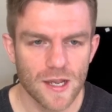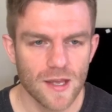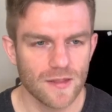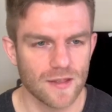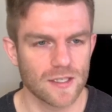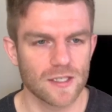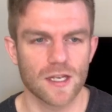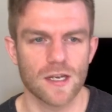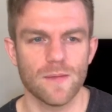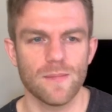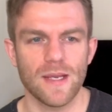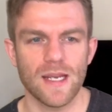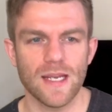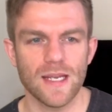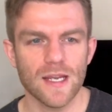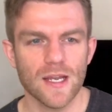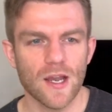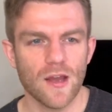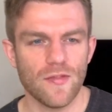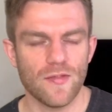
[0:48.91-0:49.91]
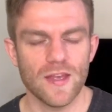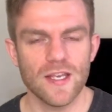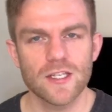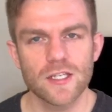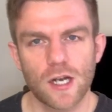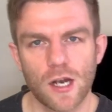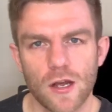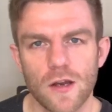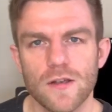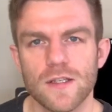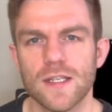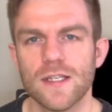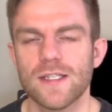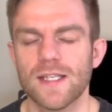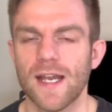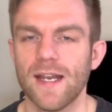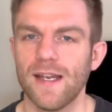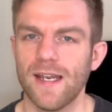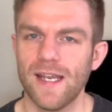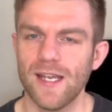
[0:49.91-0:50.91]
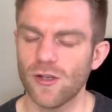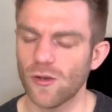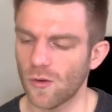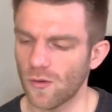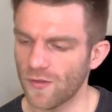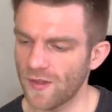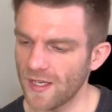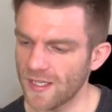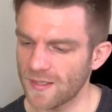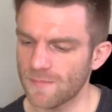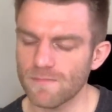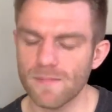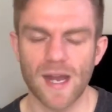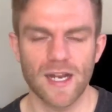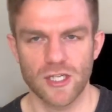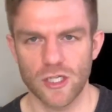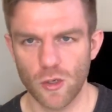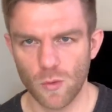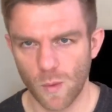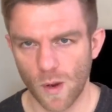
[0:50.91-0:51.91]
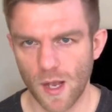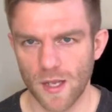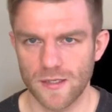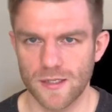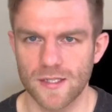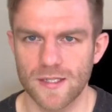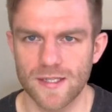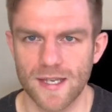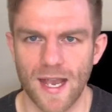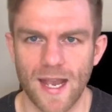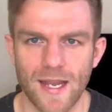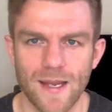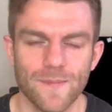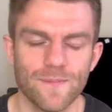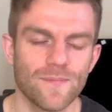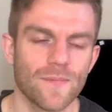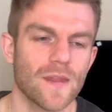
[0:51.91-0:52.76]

There's going to be this closing technique or this magic word to say.